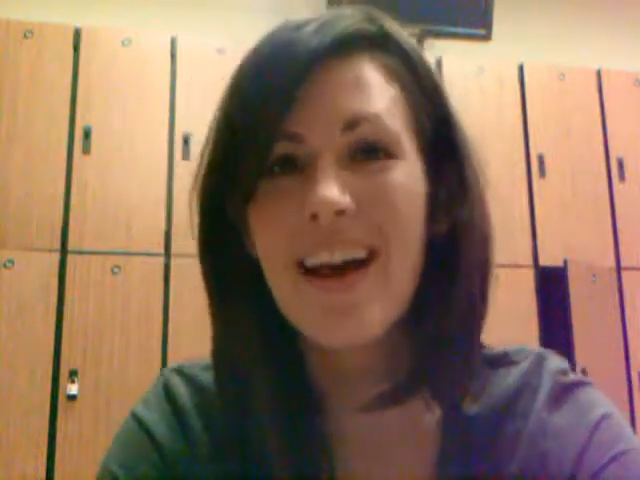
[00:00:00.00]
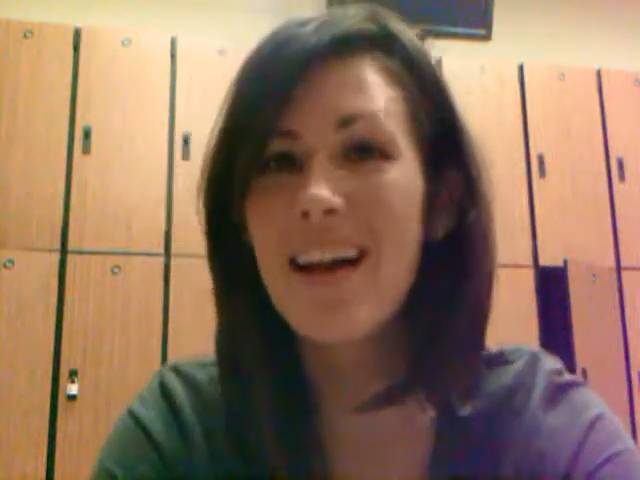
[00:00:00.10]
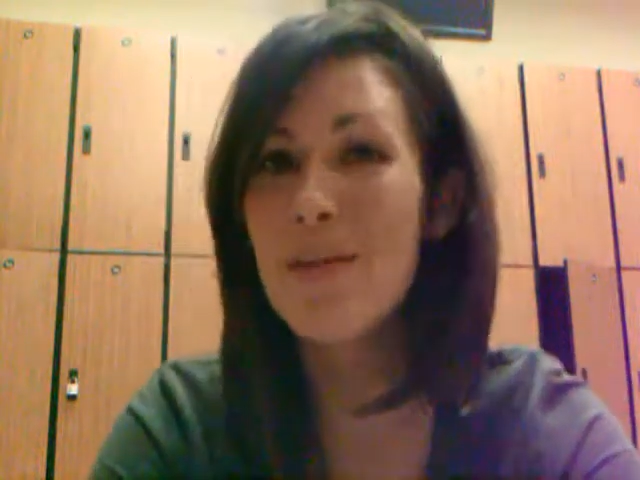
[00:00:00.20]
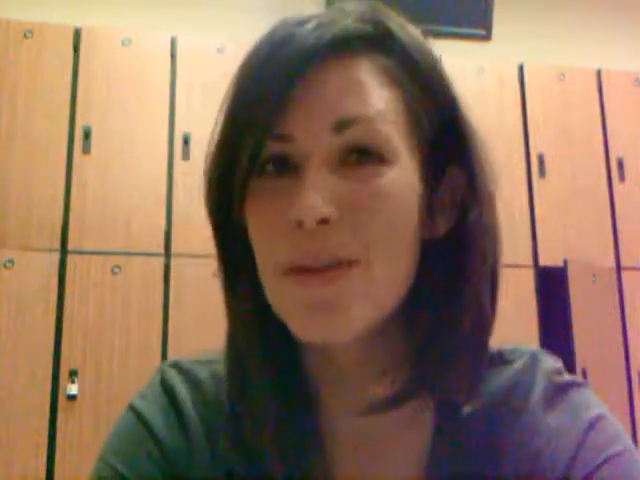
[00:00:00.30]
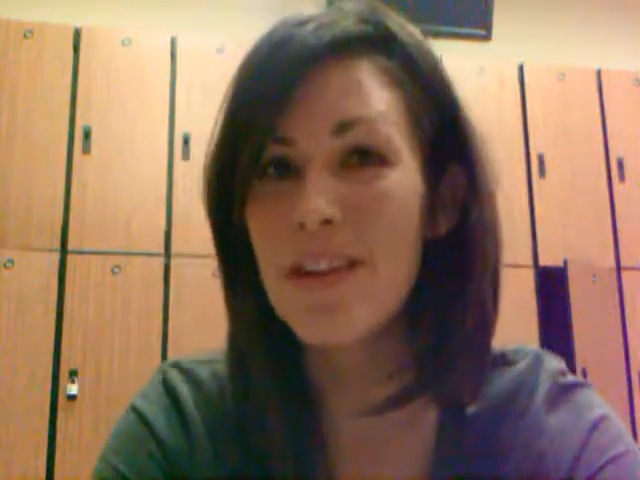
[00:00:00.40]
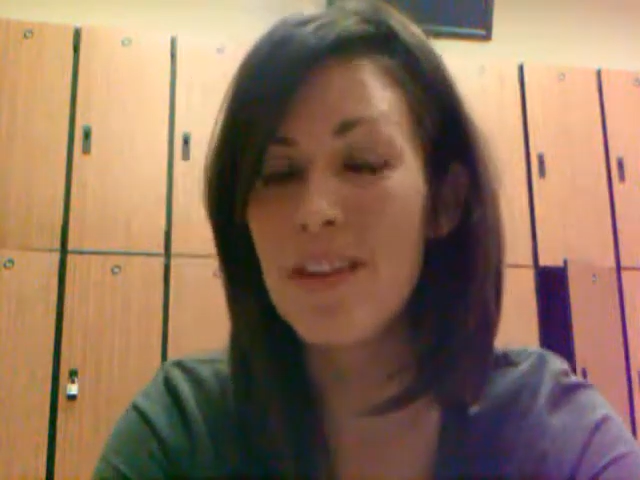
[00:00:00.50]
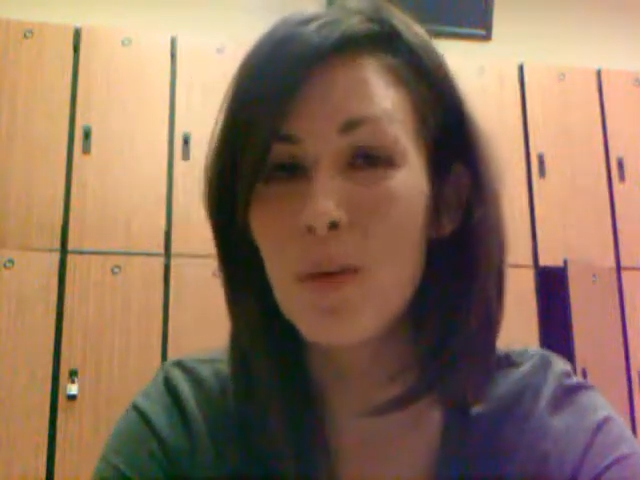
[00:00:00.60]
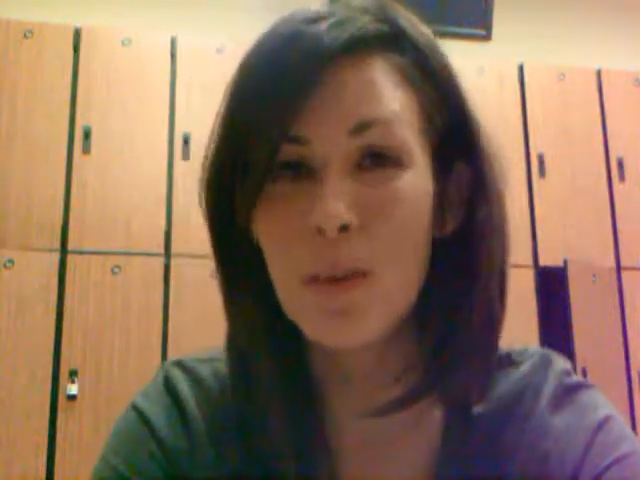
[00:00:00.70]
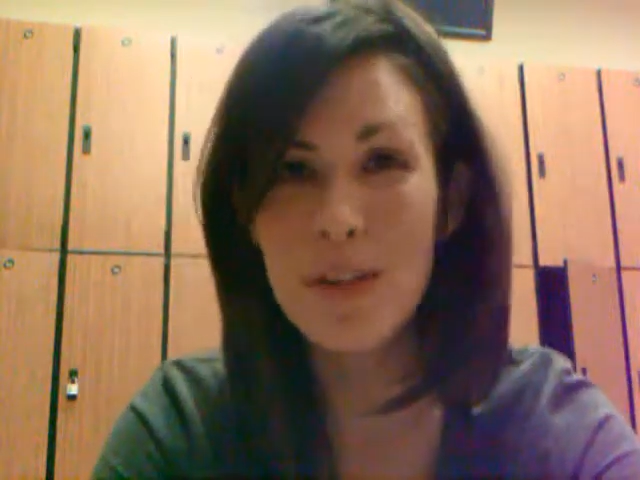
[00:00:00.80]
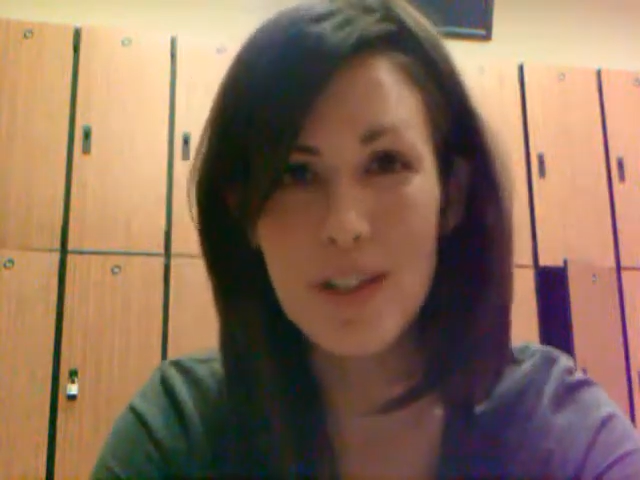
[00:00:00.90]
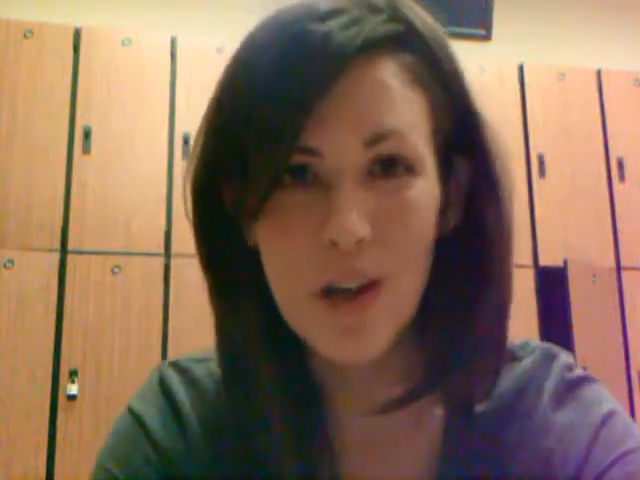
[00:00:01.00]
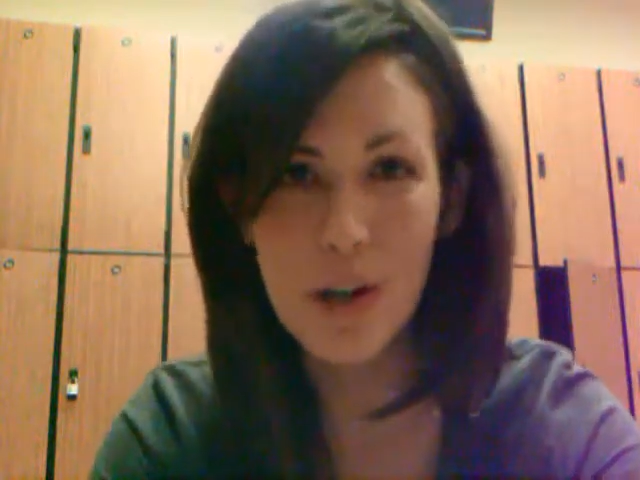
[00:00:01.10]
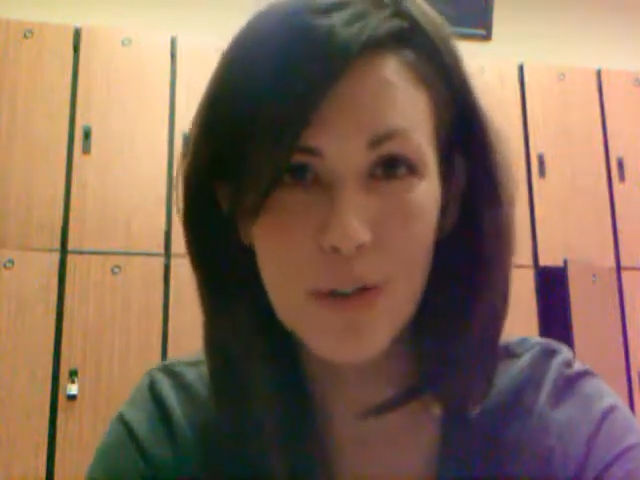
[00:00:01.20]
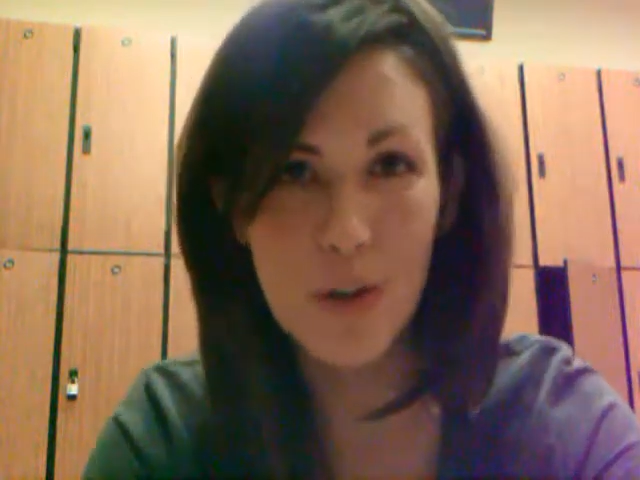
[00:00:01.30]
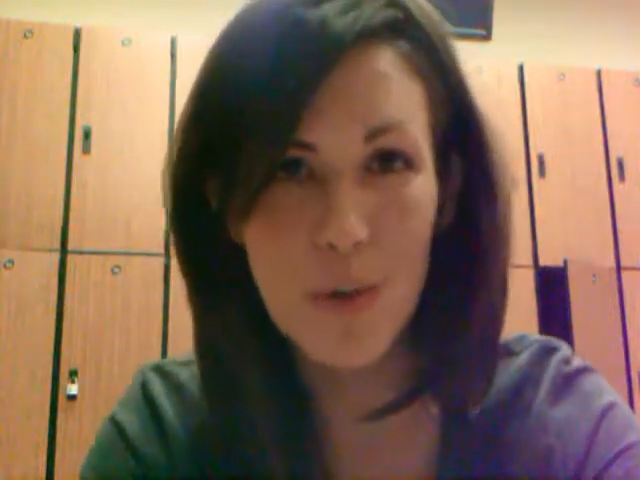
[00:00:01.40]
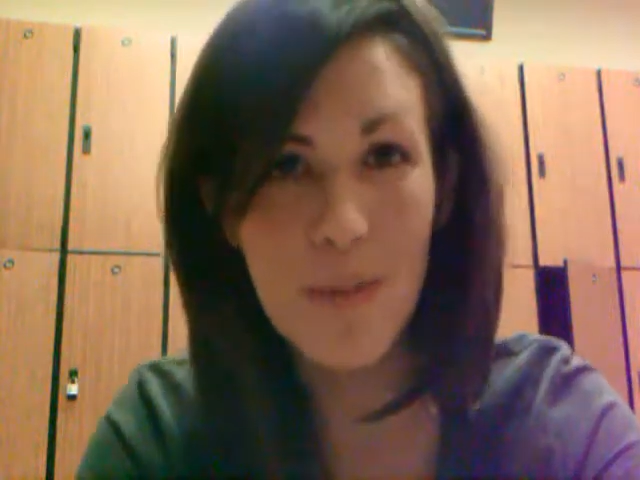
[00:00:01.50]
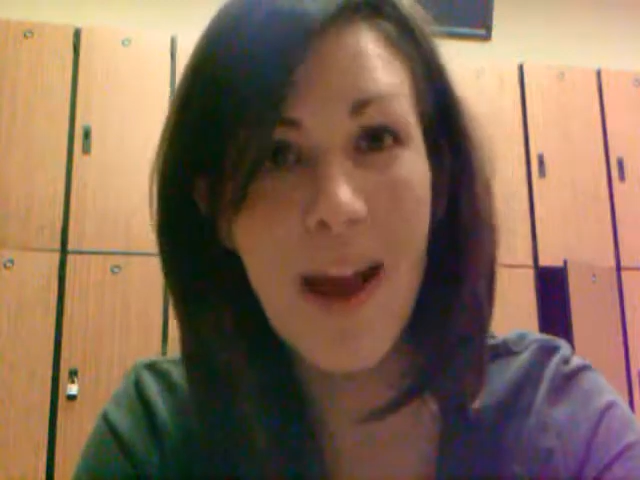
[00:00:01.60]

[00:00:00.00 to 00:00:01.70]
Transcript: I am in the women's locker room